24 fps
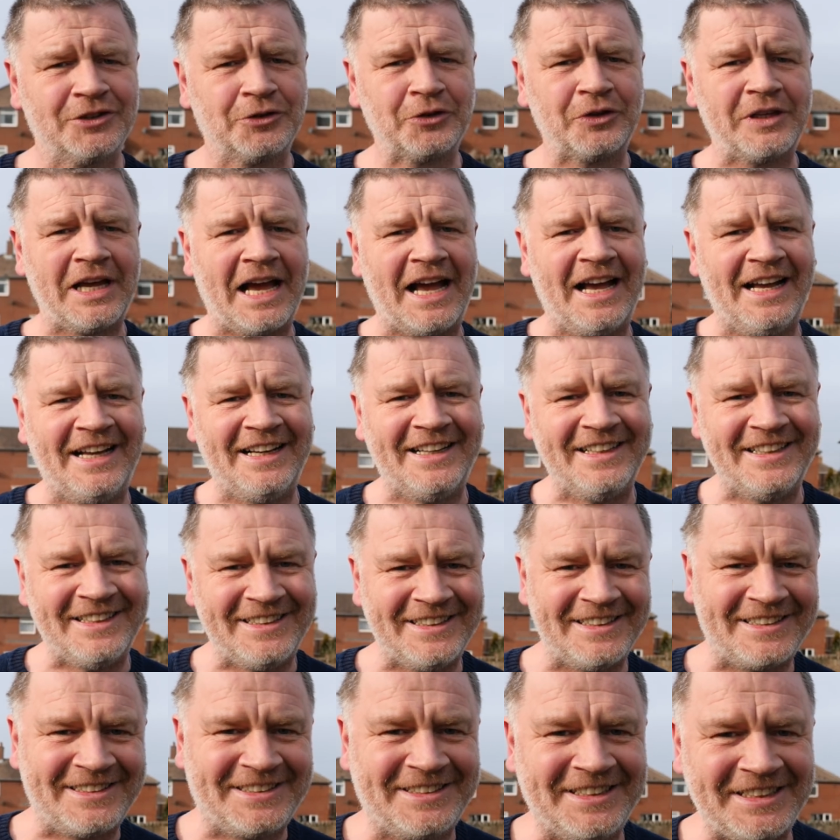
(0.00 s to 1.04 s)
So yeah,
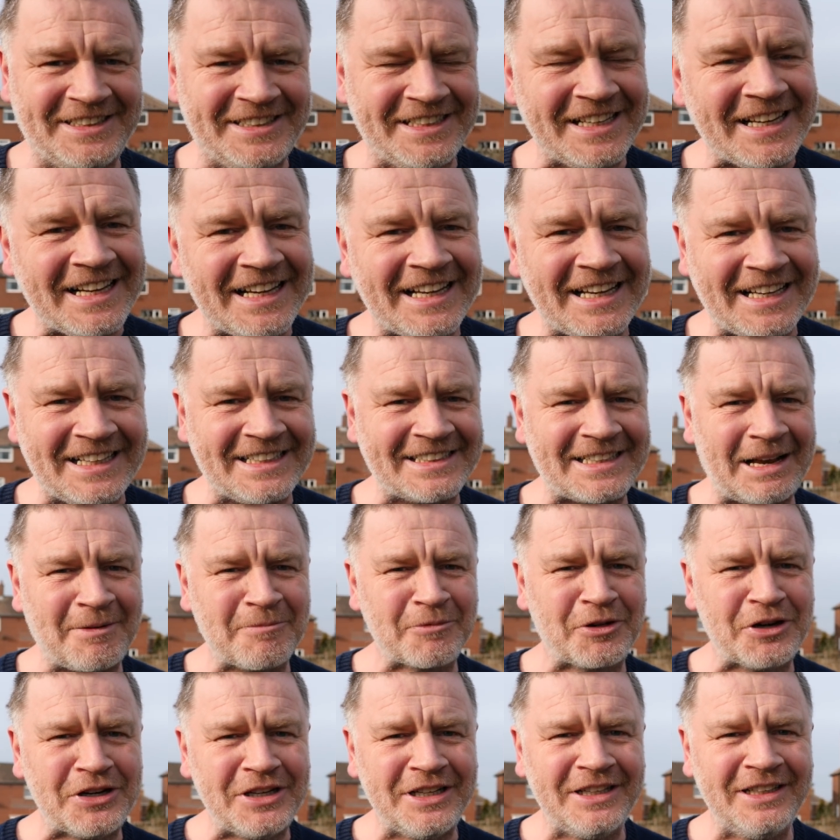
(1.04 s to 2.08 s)
today is
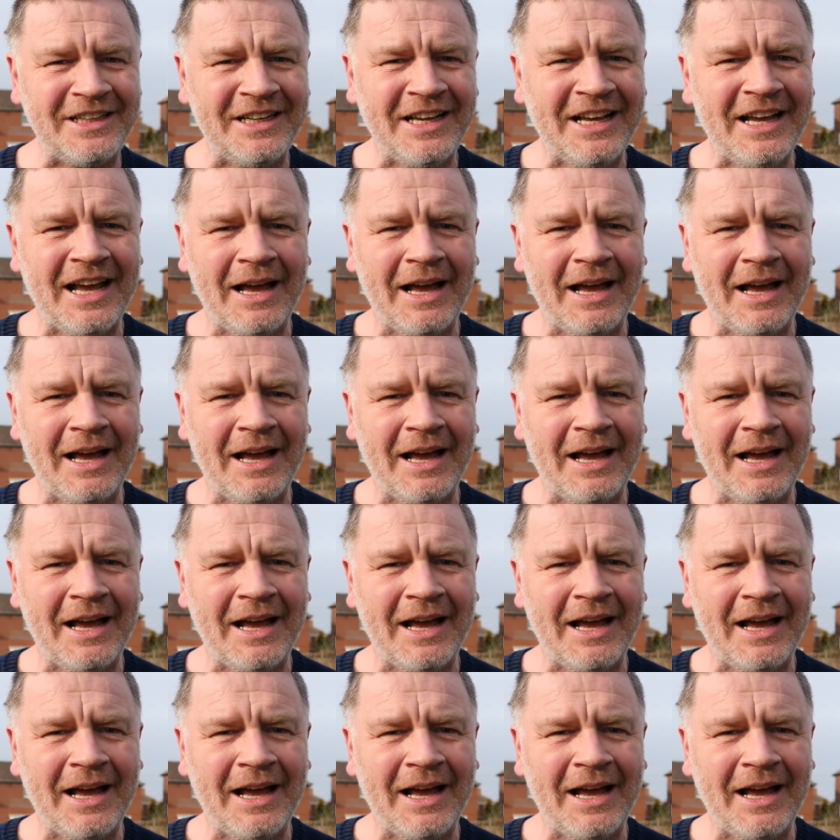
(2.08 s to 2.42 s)
the